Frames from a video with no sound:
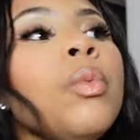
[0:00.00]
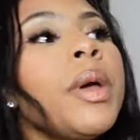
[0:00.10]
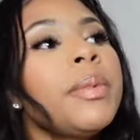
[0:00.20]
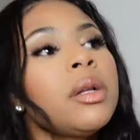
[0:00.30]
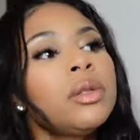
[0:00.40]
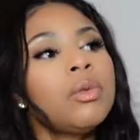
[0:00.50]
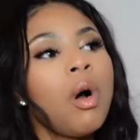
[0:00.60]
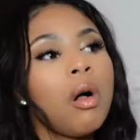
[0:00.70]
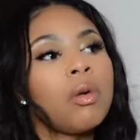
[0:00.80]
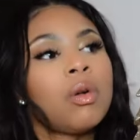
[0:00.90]
Oh, maybe I'll do
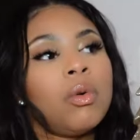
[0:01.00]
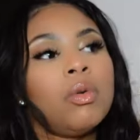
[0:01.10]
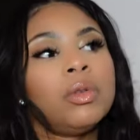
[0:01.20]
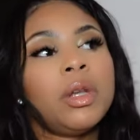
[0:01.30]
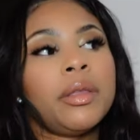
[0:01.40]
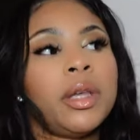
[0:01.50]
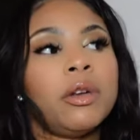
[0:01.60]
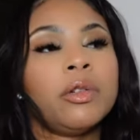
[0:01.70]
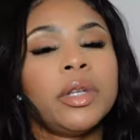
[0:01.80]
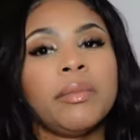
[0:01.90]
all gold on the
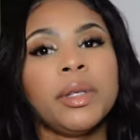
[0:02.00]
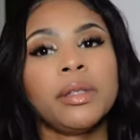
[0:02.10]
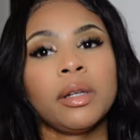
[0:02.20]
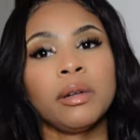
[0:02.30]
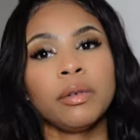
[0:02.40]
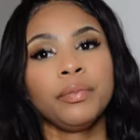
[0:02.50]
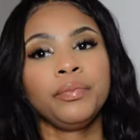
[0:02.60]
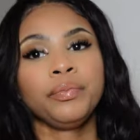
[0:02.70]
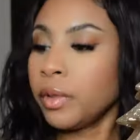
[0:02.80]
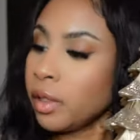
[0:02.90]
entertainment center.
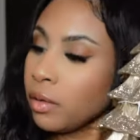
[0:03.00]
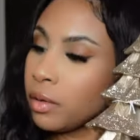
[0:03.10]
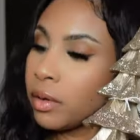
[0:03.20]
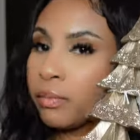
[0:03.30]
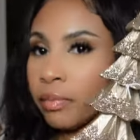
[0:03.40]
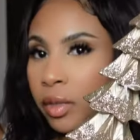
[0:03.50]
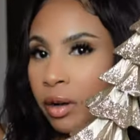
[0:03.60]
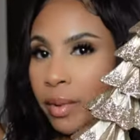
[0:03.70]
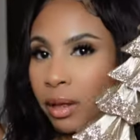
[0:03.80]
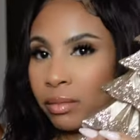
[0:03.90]
So they're,
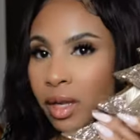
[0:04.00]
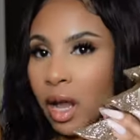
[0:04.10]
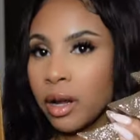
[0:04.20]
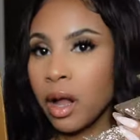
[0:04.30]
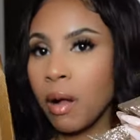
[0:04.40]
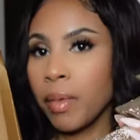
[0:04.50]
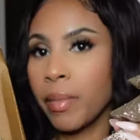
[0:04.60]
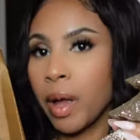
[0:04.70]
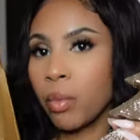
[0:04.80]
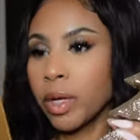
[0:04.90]
they're about, they kind of
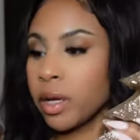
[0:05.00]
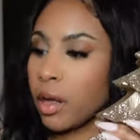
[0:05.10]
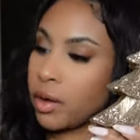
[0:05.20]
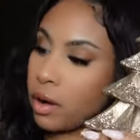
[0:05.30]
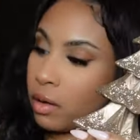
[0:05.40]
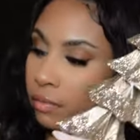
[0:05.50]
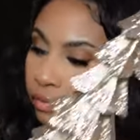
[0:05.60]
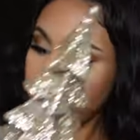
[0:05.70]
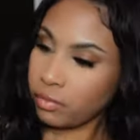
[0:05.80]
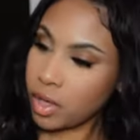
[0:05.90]
complement one another.
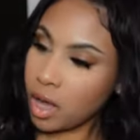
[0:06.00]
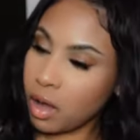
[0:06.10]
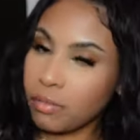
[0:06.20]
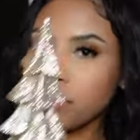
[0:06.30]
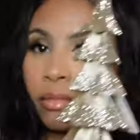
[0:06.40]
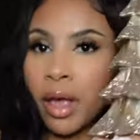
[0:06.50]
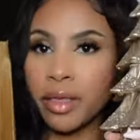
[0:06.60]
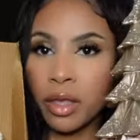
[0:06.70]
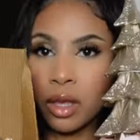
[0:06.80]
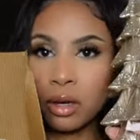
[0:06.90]
Yeah, I
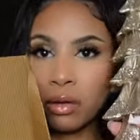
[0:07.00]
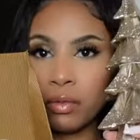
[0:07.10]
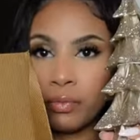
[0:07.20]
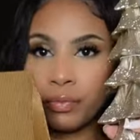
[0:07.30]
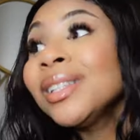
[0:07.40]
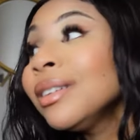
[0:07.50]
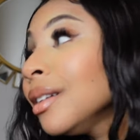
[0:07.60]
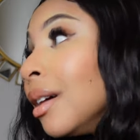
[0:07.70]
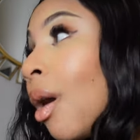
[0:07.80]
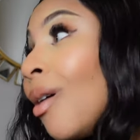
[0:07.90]
think they do. So
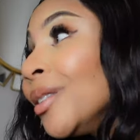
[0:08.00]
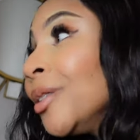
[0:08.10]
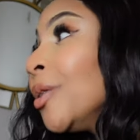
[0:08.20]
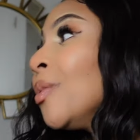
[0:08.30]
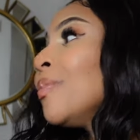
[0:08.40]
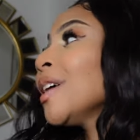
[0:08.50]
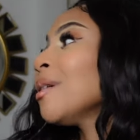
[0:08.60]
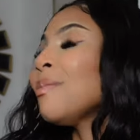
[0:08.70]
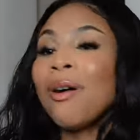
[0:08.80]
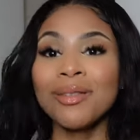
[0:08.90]
also pick
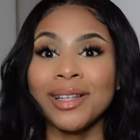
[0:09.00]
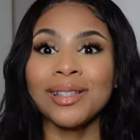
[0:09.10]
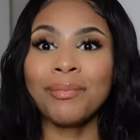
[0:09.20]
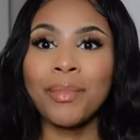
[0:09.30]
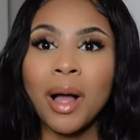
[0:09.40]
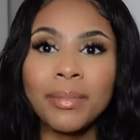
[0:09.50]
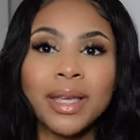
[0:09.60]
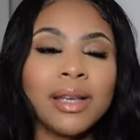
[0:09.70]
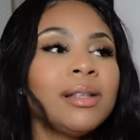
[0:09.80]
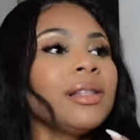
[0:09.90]
up all these
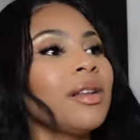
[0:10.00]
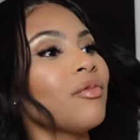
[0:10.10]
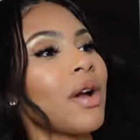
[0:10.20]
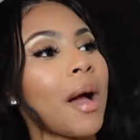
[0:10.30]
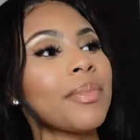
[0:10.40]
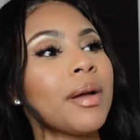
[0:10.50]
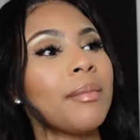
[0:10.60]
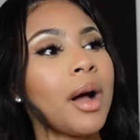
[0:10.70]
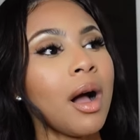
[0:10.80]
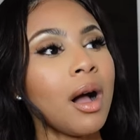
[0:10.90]
pumpkins and wrap
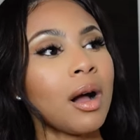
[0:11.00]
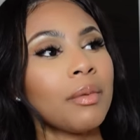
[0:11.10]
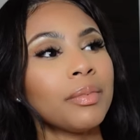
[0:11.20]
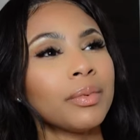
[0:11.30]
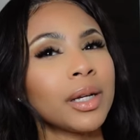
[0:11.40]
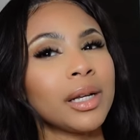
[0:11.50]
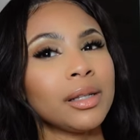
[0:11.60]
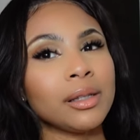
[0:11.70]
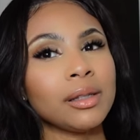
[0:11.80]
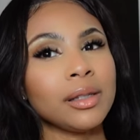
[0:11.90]
them up,
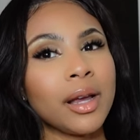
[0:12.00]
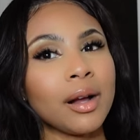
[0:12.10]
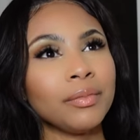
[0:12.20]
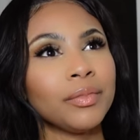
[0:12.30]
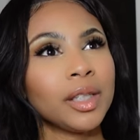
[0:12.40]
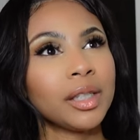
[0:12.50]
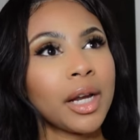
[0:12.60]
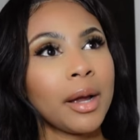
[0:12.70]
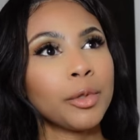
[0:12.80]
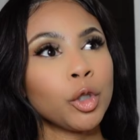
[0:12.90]
because yeah, it's
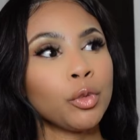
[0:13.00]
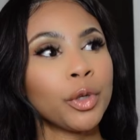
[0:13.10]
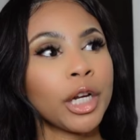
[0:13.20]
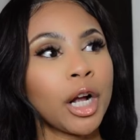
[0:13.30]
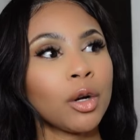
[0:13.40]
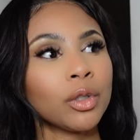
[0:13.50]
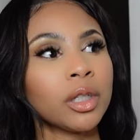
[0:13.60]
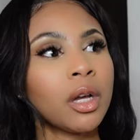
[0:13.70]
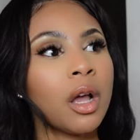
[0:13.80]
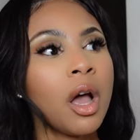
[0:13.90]
time to put out
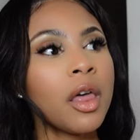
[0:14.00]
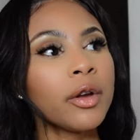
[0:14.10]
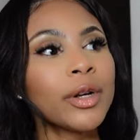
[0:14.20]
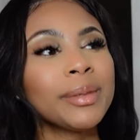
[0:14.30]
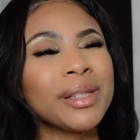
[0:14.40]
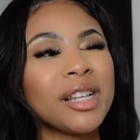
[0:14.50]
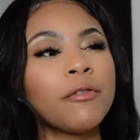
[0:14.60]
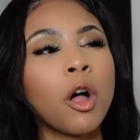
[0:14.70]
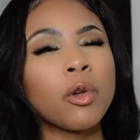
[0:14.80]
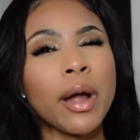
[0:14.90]
the Christmas stuff.
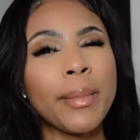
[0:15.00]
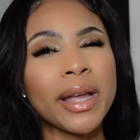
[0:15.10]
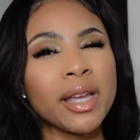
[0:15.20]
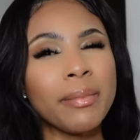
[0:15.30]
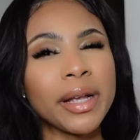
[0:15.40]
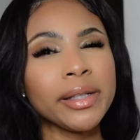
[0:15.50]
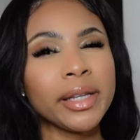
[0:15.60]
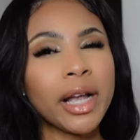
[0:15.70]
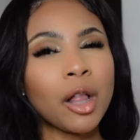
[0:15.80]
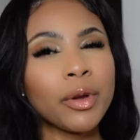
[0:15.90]
Although I might keep my
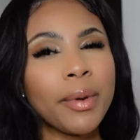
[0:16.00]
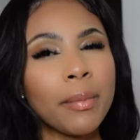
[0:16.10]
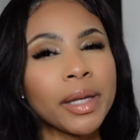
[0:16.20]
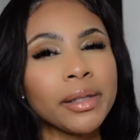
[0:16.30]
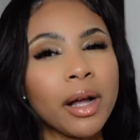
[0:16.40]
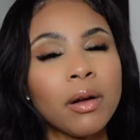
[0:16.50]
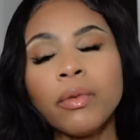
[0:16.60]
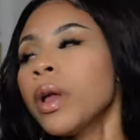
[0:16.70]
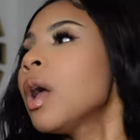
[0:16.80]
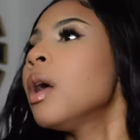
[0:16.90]
Z Gallery pumpkins
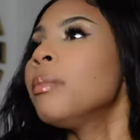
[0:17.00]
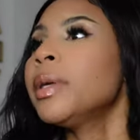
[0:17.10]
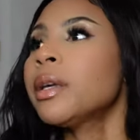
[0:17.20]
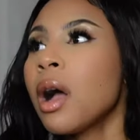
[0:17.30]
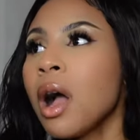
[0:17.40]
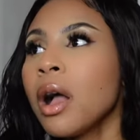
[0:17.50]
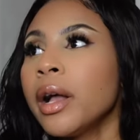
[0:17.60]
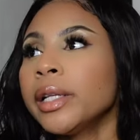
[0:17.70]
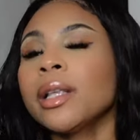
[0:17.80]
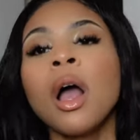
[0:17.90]
out,
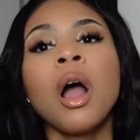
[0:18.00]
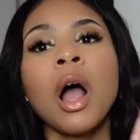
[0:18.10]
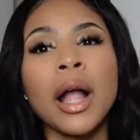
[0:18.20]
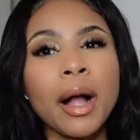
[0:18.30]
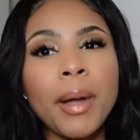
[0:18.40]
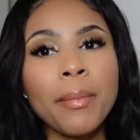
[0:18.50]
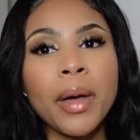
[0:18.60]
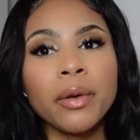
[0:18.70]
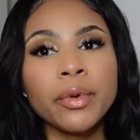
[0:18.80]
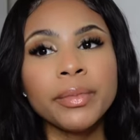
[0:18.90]
because I got my
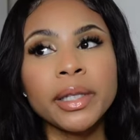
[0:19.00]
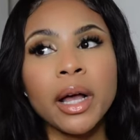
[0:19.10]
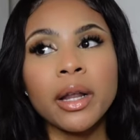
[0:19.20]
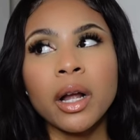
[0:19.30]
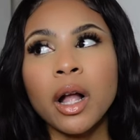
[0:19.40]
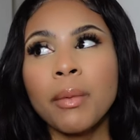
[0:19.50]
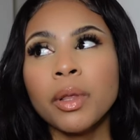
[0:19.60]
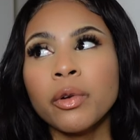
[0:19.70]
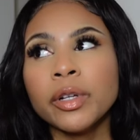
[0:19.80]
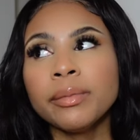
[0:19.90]
bedroom set a couple
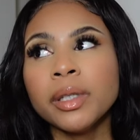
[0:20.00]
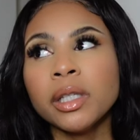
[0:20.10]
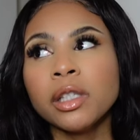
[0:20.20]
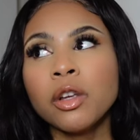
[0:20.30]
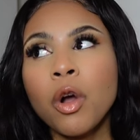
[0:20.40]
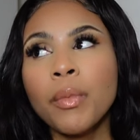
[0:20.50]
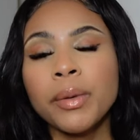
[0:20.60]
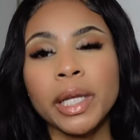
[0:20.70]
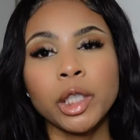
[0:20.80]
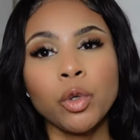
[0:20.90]
of Christmases ago,
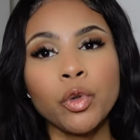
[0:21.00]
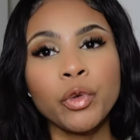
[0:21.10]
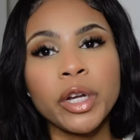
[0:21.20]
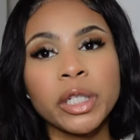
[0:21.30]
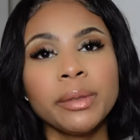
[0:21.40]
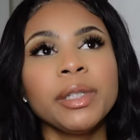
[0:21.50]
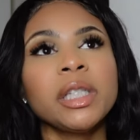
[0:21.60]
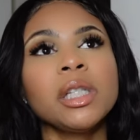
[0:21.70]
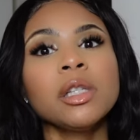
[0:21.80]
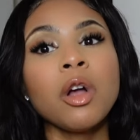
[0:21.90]
maybe like two or three
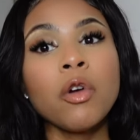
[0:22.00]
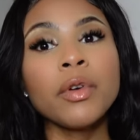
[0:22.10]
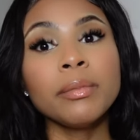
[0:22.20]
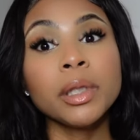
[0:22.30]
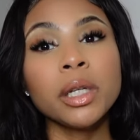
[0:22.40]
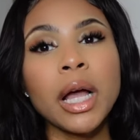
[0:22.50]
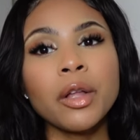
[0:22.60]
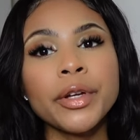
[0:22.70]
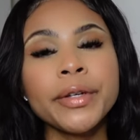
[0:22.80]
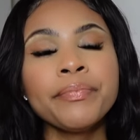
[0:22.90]
Christmases ago from Z
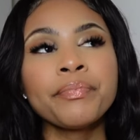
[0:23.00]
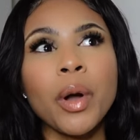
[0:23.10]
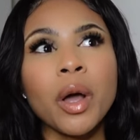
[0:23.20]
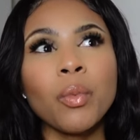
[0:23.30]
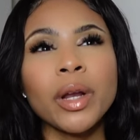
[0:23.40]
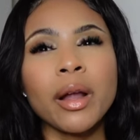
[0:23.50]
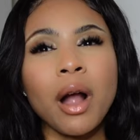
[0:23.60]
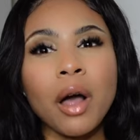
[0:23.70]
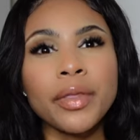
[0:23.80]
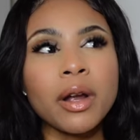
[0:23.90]
Gallery. But when I
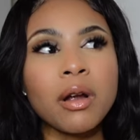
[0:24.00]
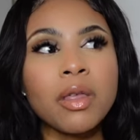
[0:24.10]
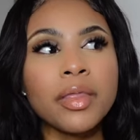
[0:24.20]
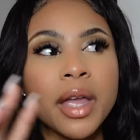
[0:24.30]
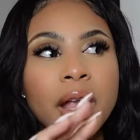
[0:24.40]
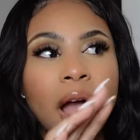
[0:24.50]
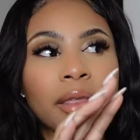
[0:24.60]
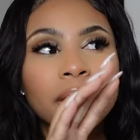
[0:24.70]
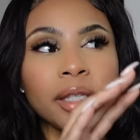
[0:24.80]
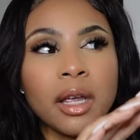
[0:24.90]
got there, they had
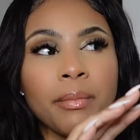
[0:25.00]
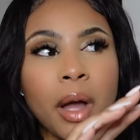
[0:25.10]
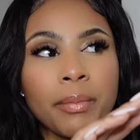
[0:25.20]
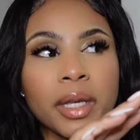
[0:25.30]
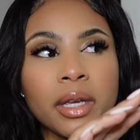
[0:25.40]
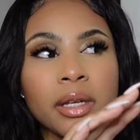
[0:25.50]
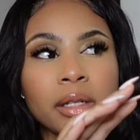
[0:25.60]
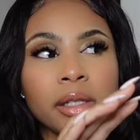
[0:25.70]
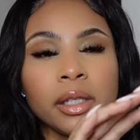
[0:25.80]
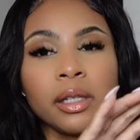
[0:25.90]
the same
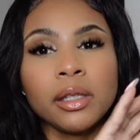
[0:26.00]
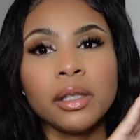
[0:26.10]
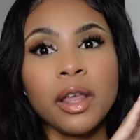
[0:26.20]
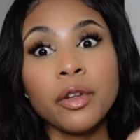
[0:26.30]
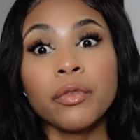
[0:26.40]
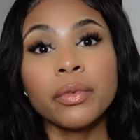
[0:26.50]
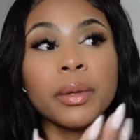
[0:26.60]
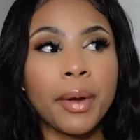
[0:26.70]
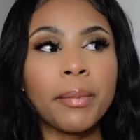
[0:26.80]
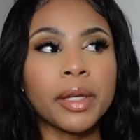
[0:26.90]
pumpkins, and the
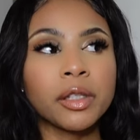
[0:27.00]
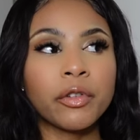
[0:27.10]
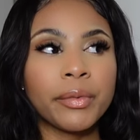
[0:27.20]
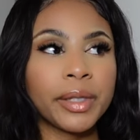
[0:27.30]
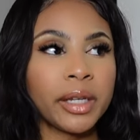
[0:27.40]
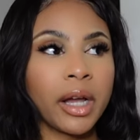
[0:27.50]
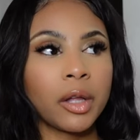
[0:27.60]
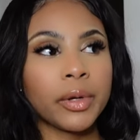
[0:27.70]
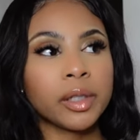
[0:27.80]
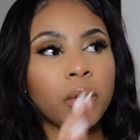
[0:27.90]
pumpkins are from Z
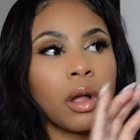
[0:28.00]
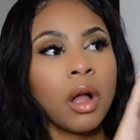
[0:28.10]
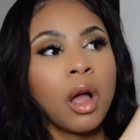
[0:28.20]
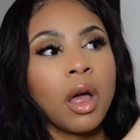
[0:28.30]
Gallery as well.